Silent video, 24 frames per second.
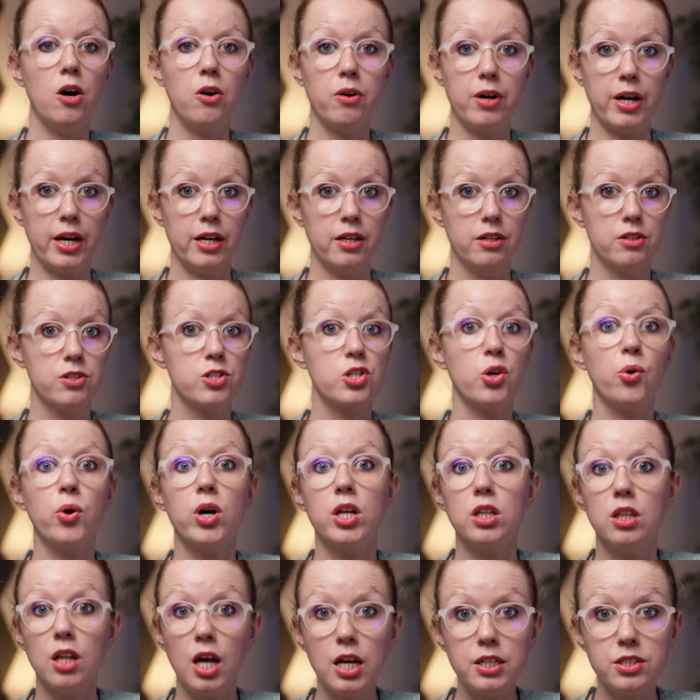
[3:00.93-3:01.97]
Okay, so a
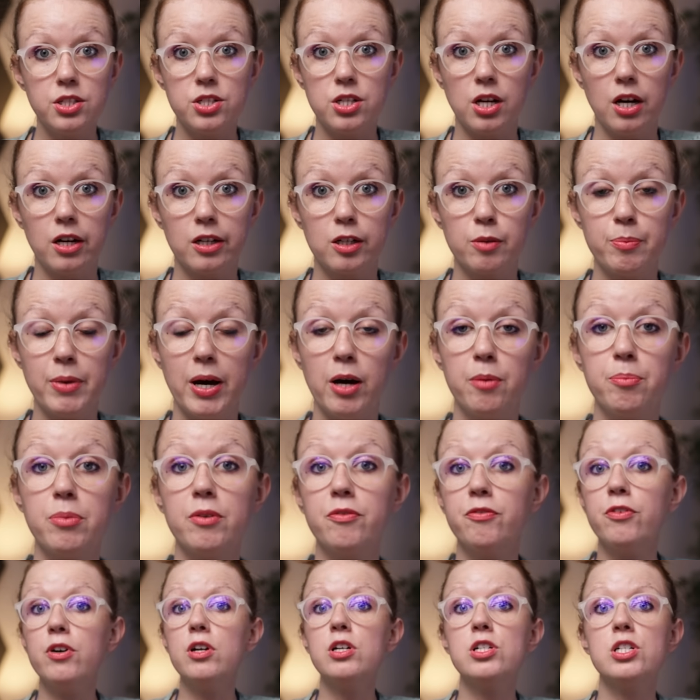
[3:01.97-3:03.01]
lot to talk about, but
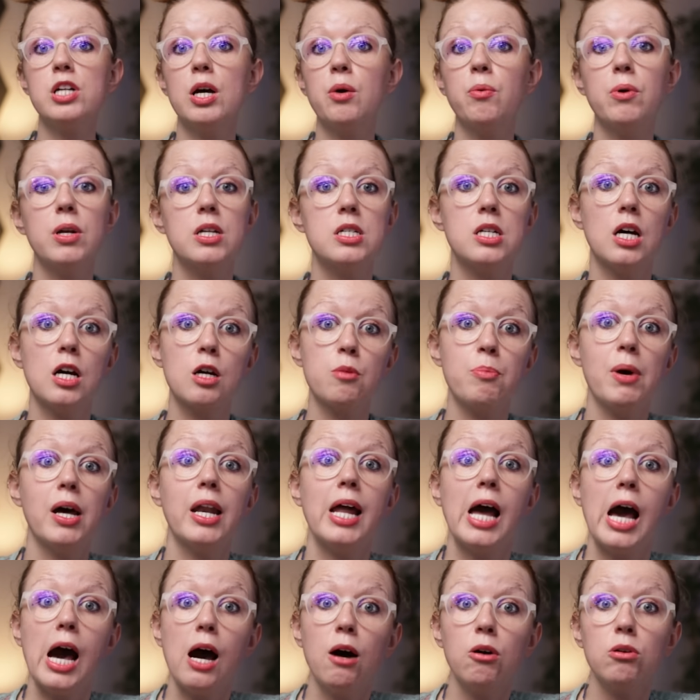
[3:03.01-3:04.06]
first I want to talk about
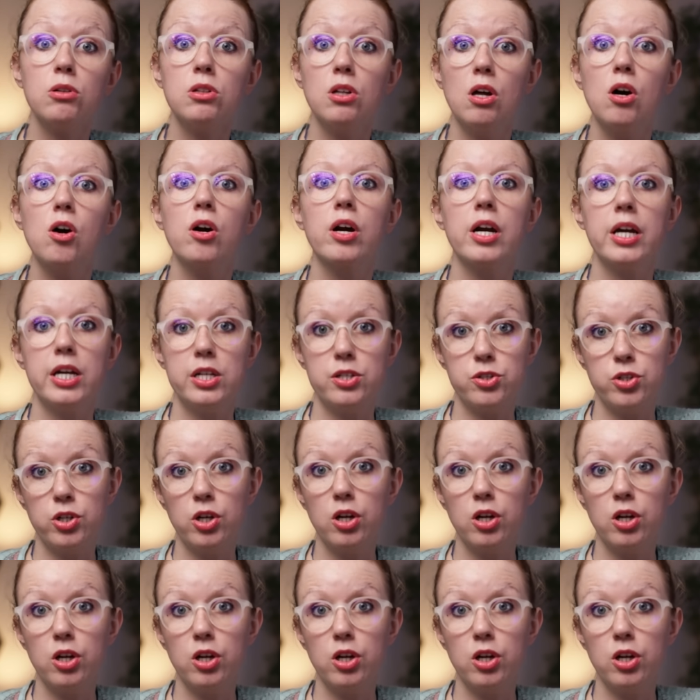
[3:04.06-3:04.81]
how long it